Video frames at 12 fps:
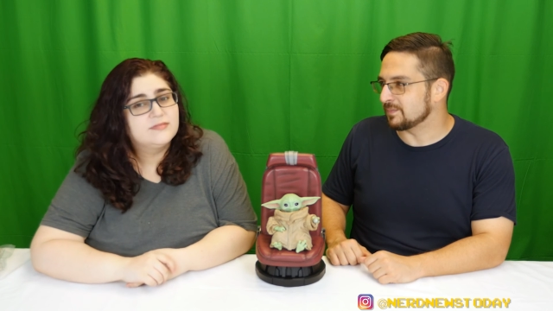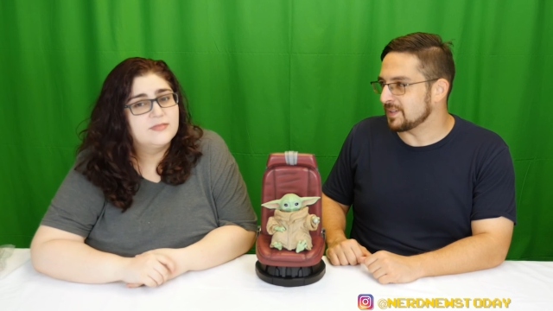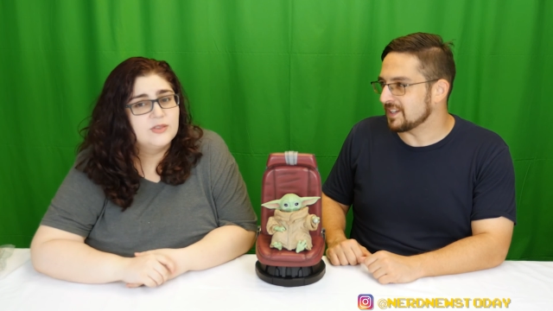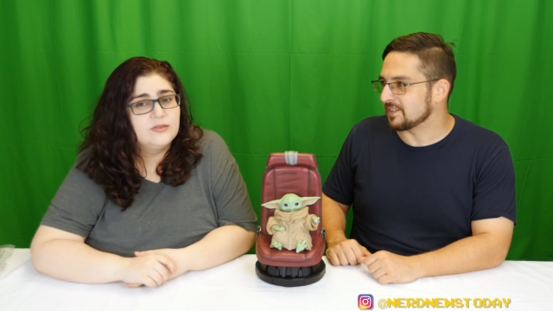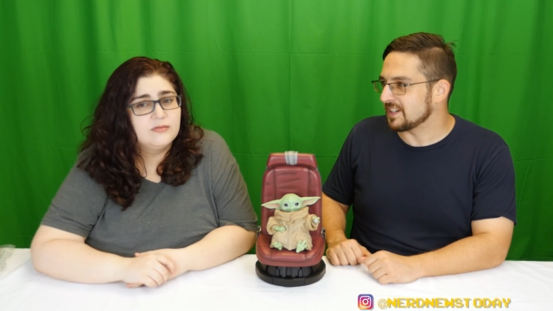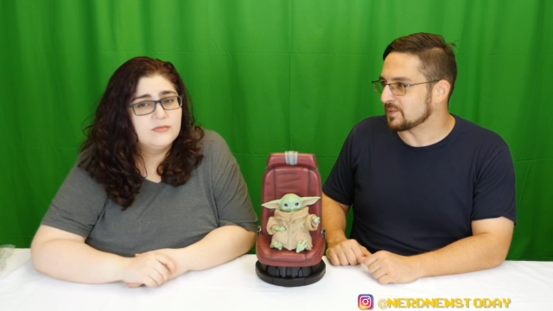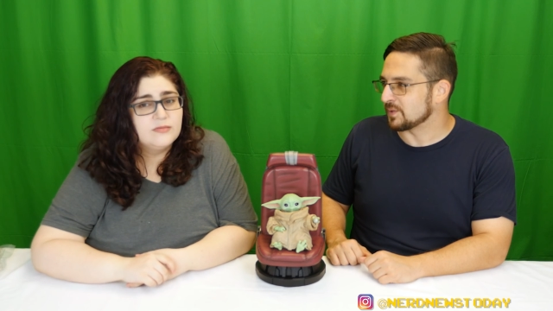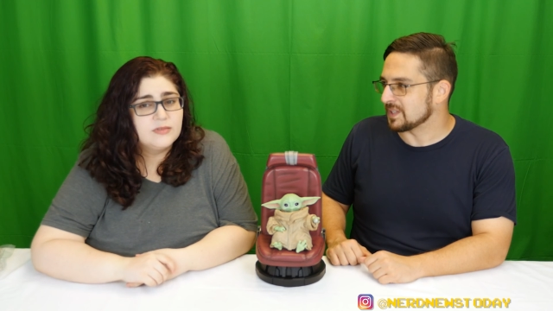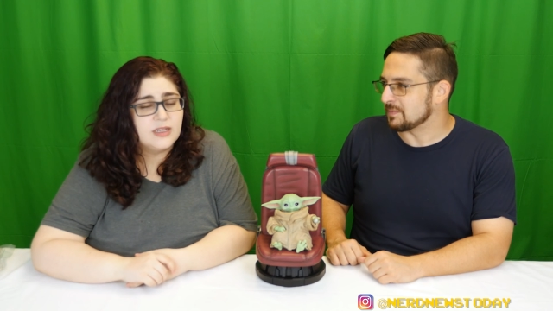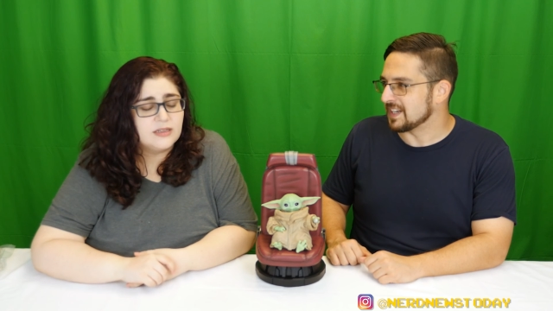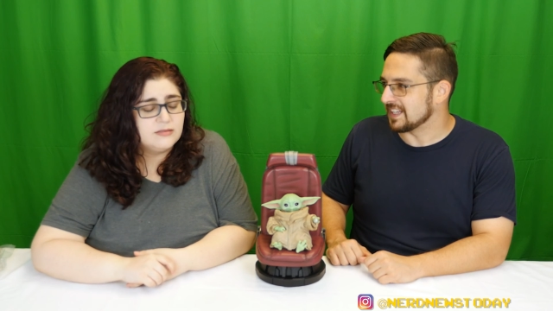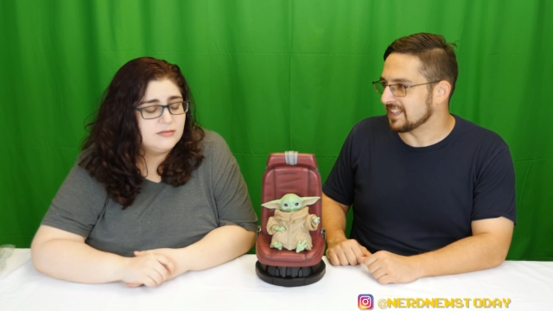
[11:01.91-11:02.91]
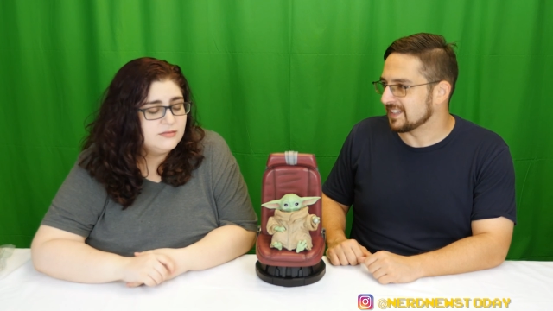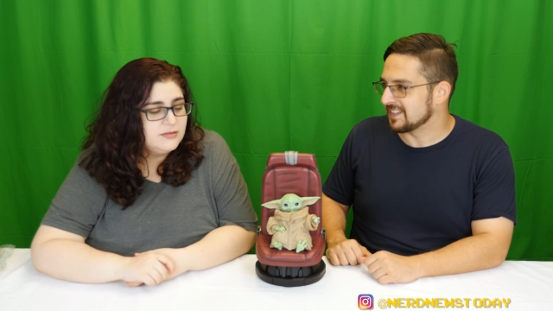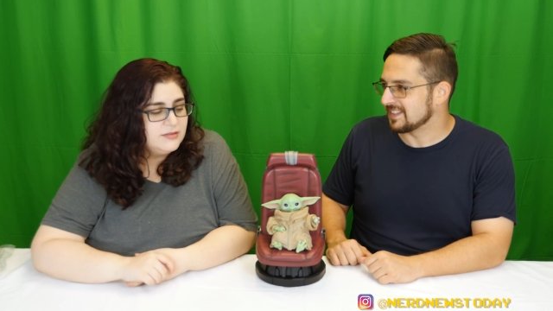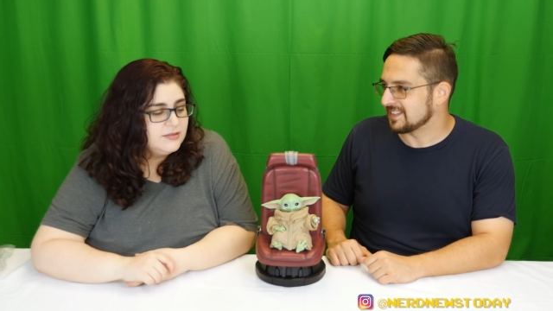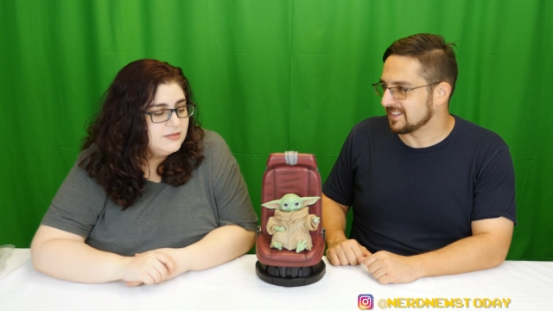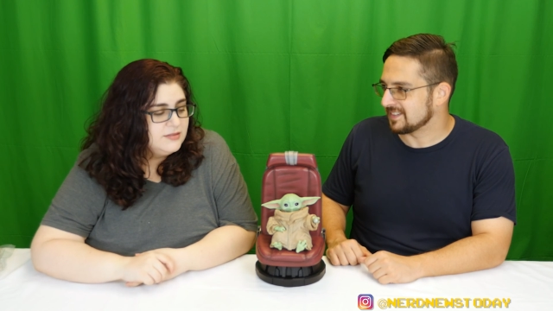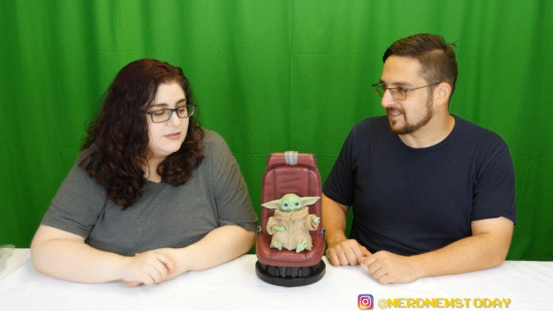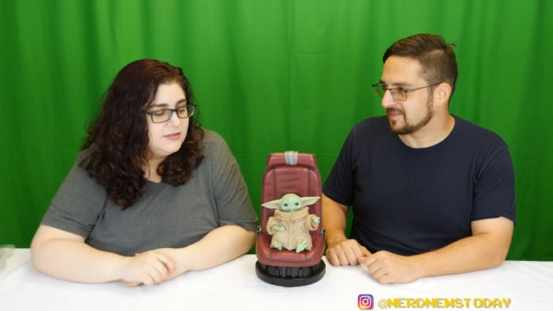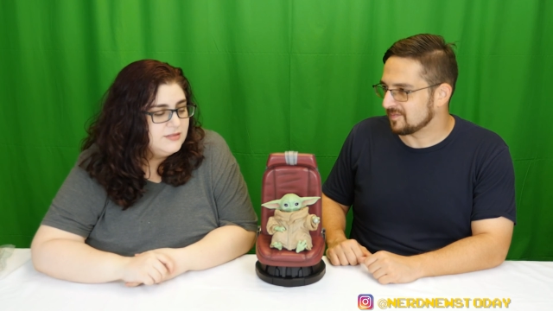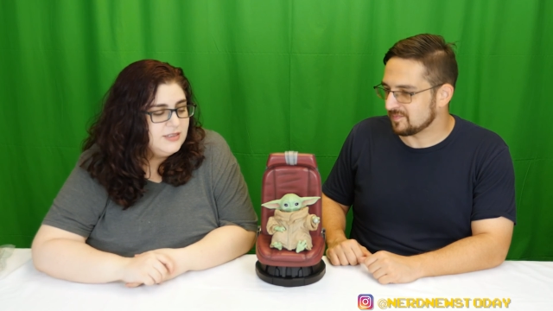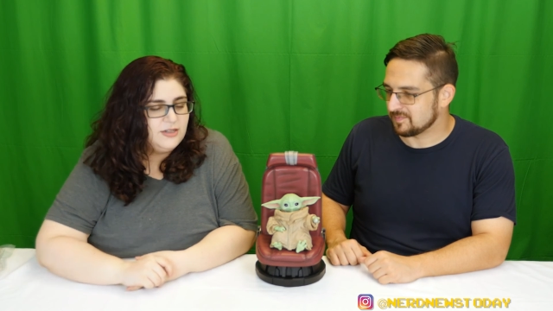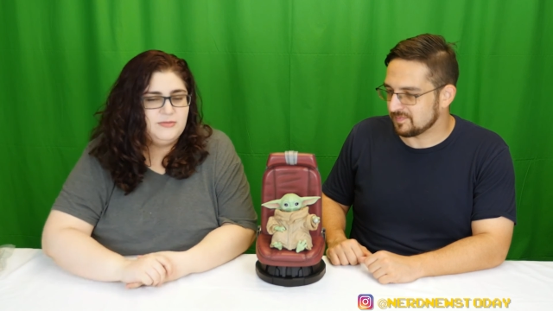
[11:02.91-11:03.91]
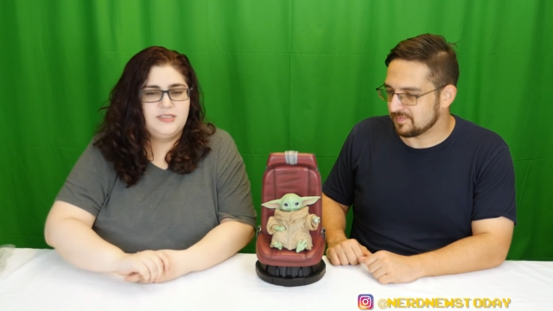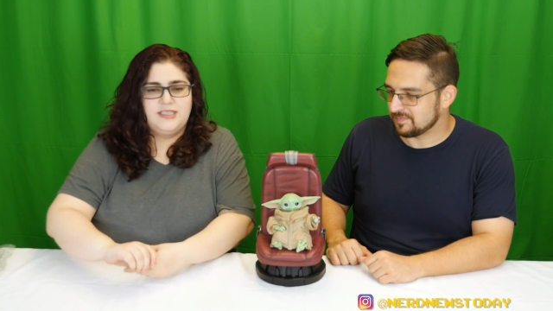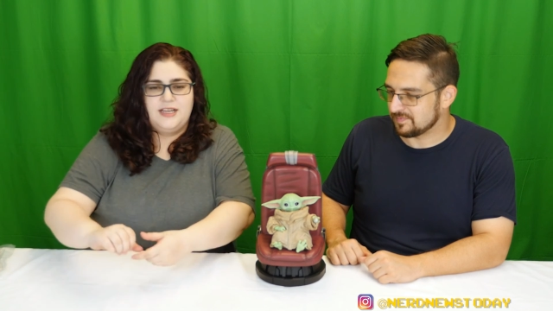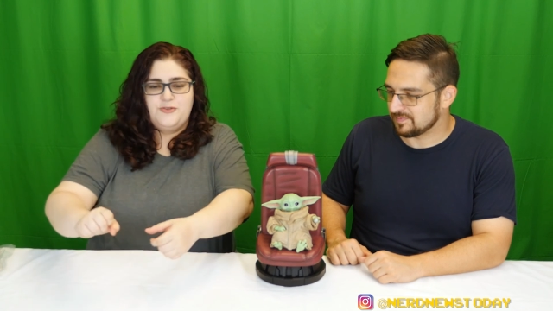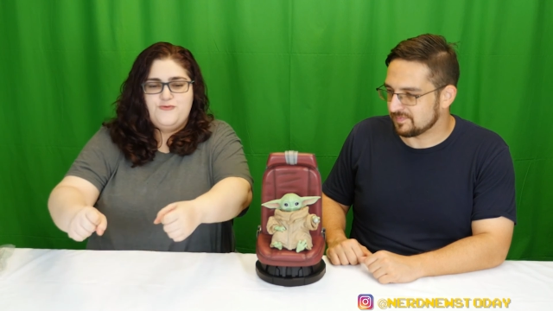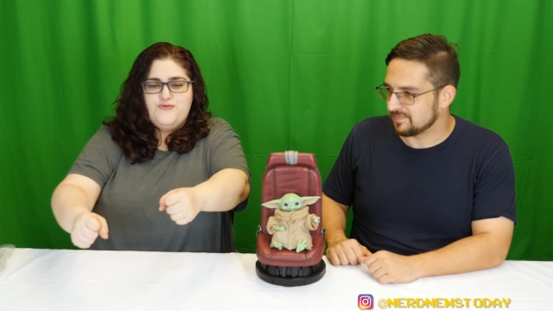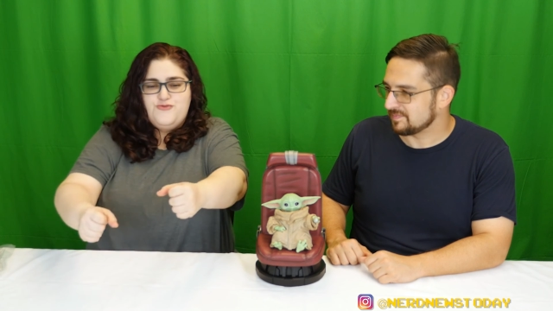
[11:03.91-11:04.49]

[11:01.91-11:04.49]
Speaker 1: we agree it's worth the yeah. money.
Speaker 2: I'm just like,